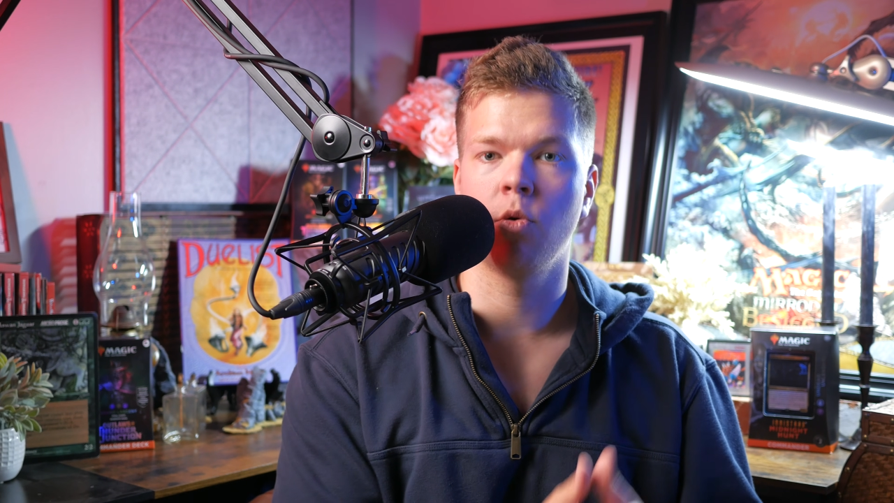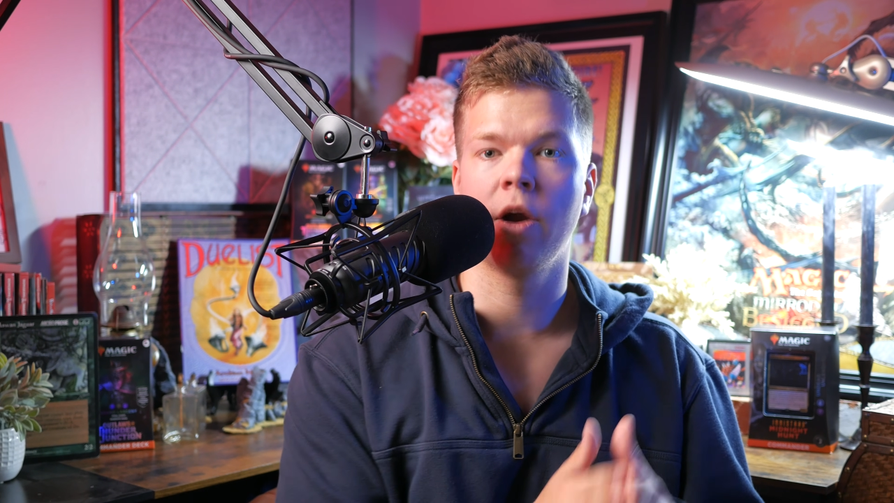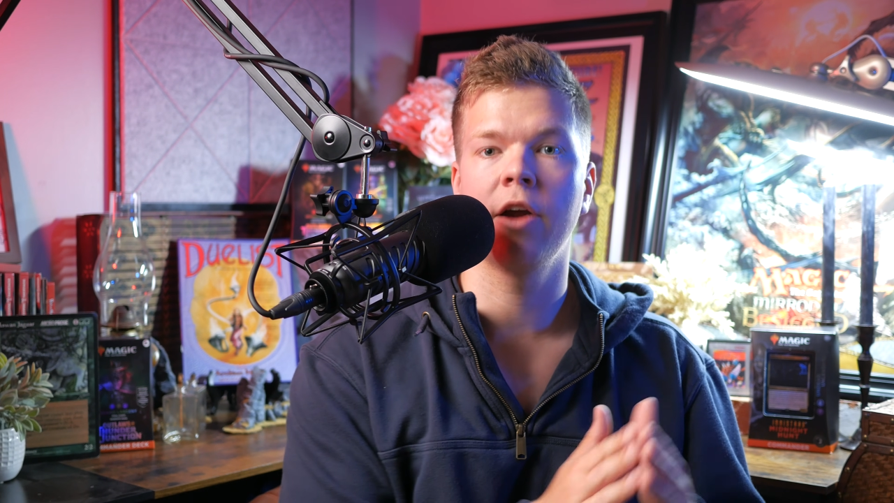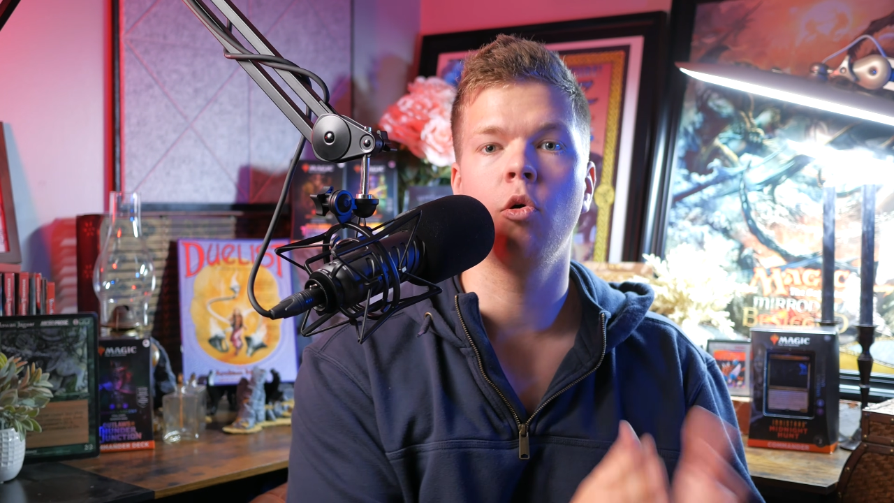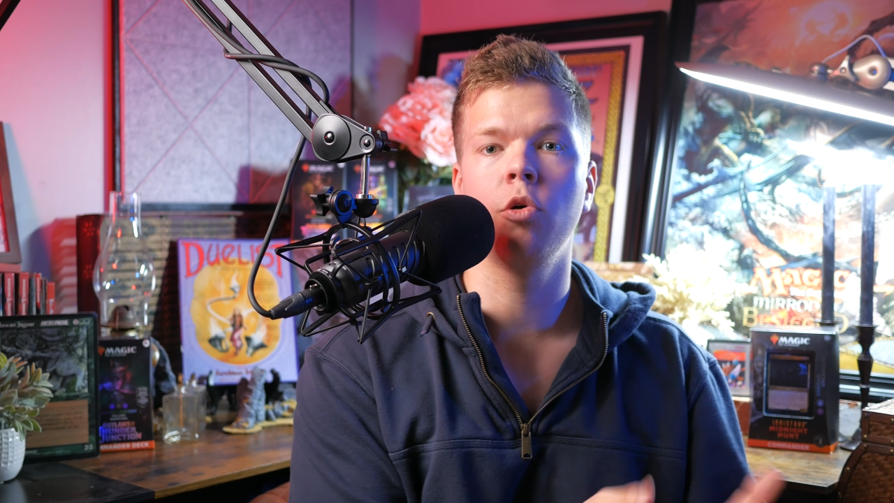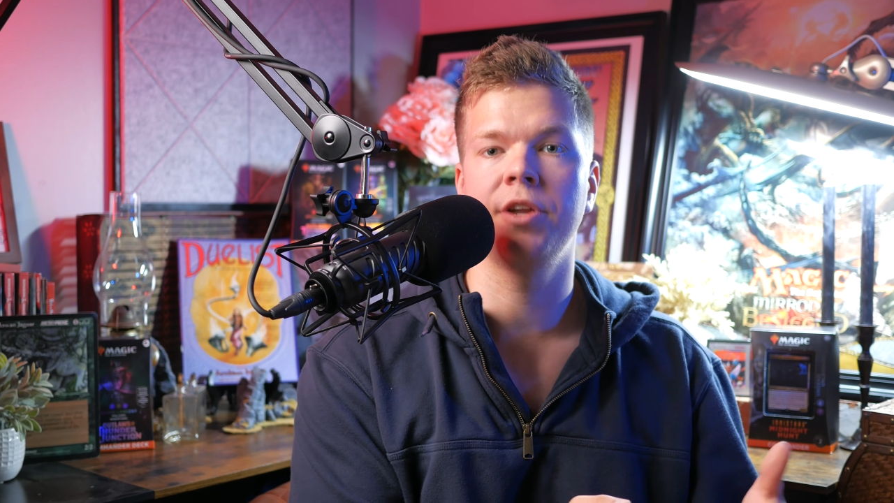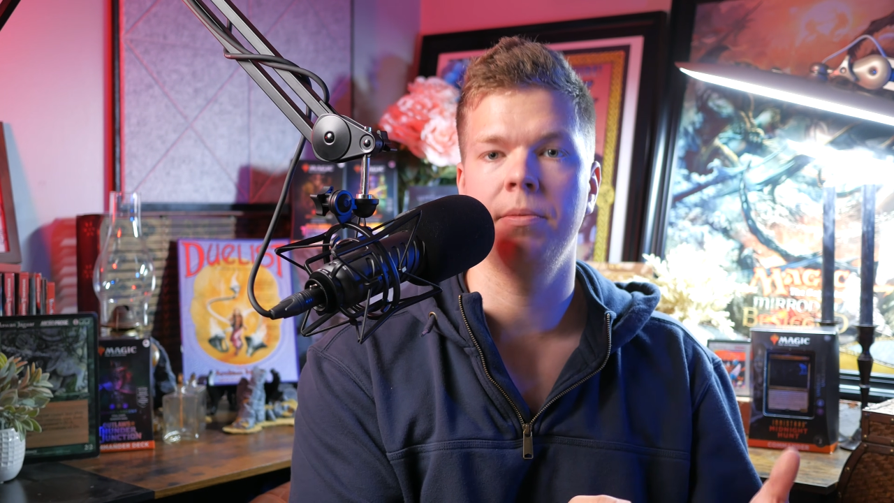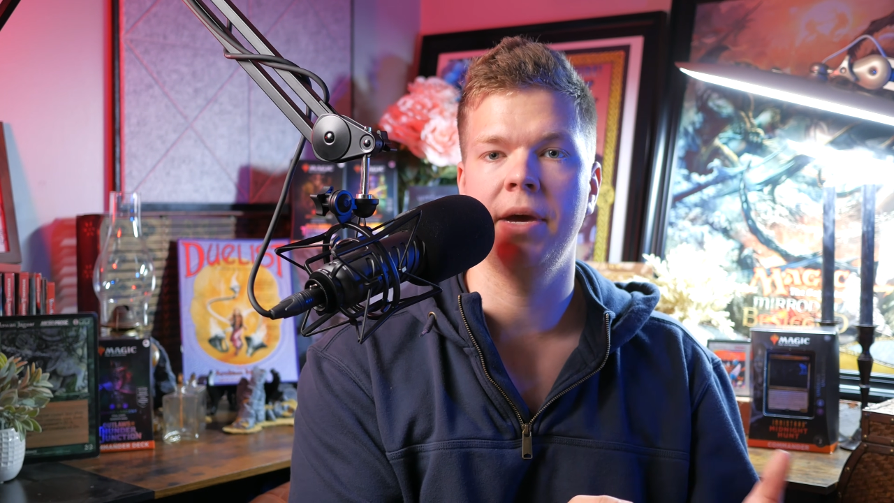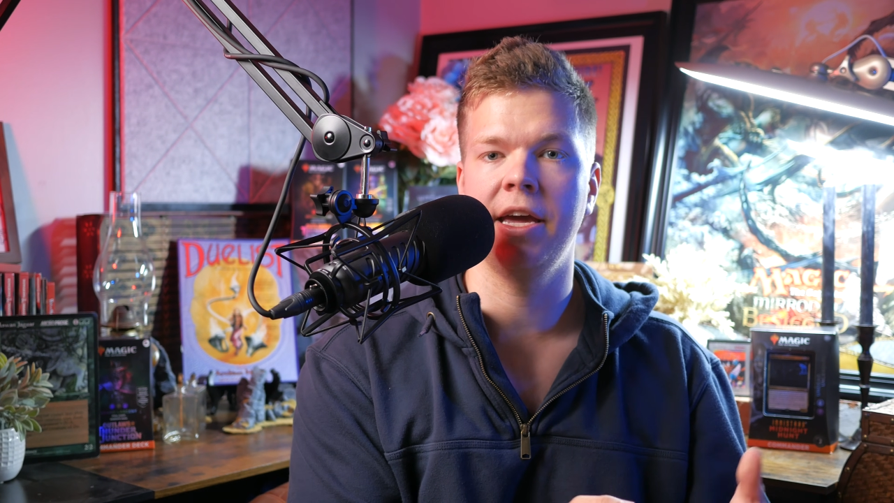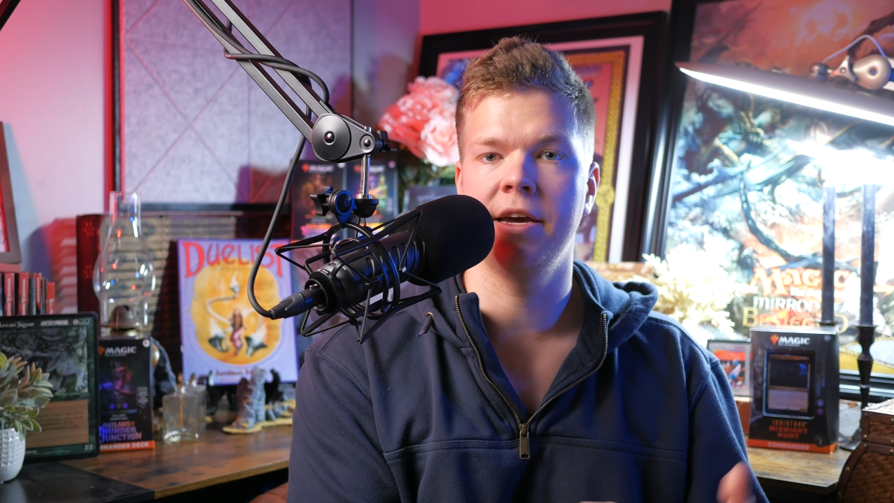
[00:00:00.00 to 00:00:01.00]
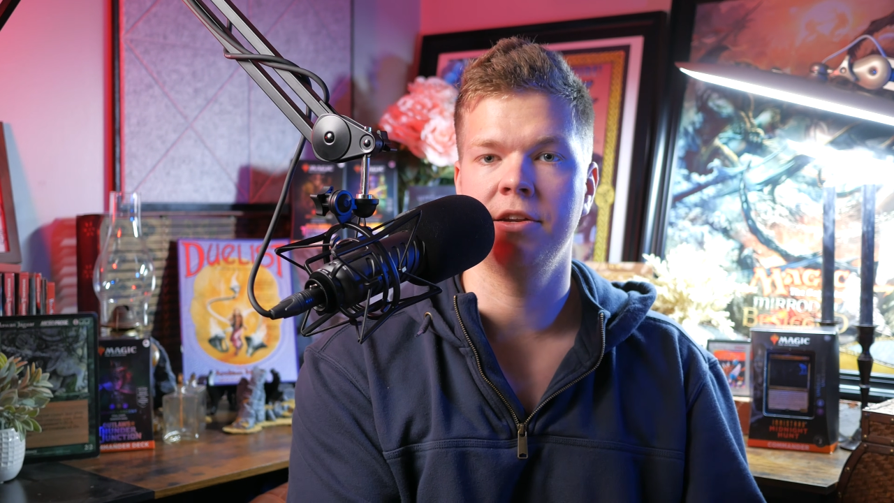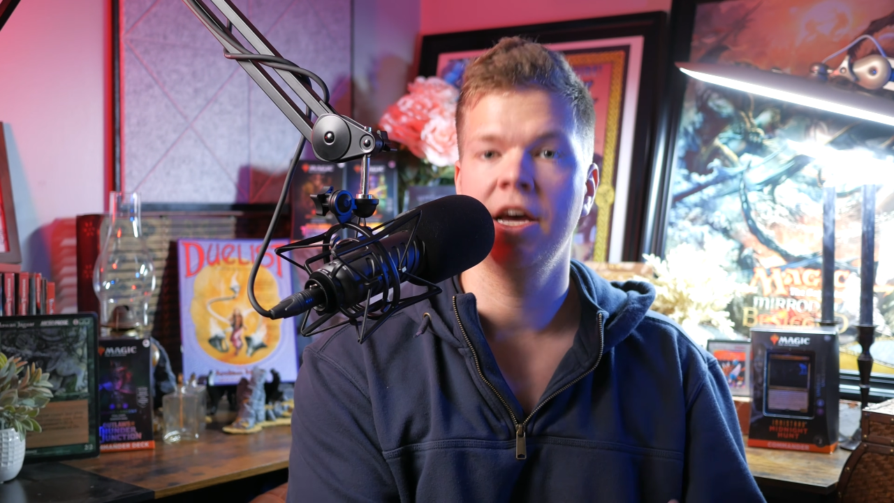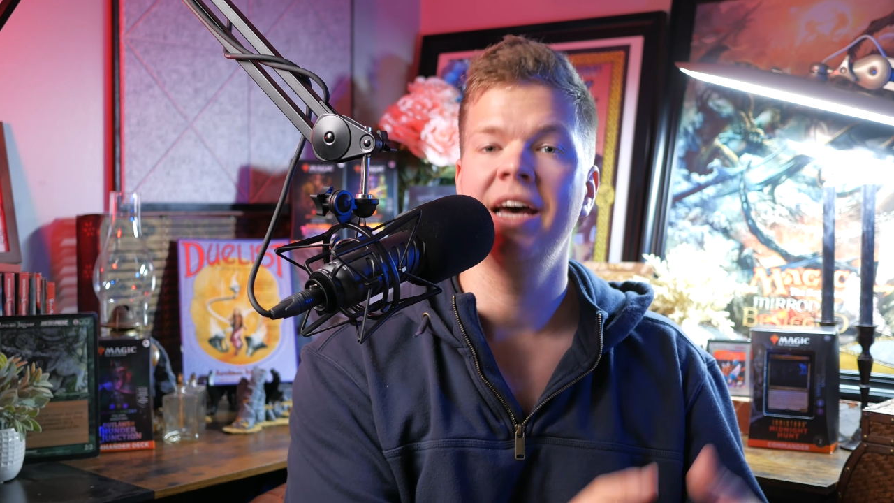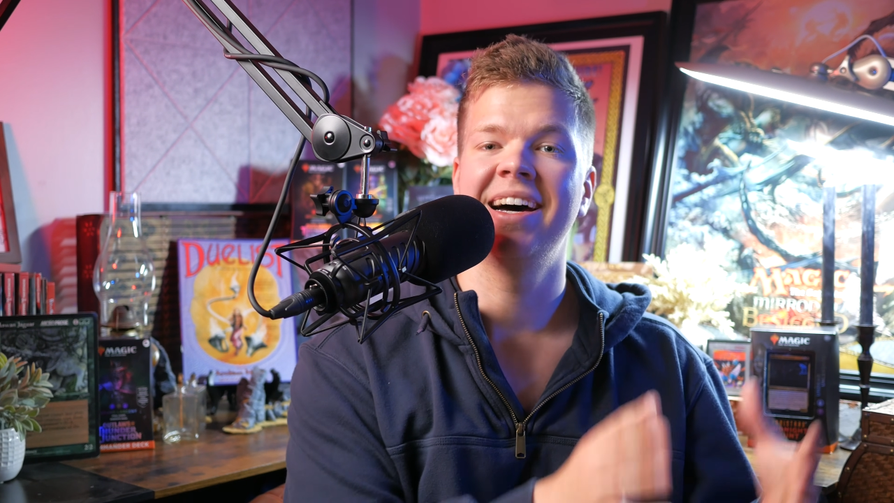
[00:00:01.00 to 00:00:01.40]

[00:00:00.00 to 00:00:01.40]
or I hold it in my hand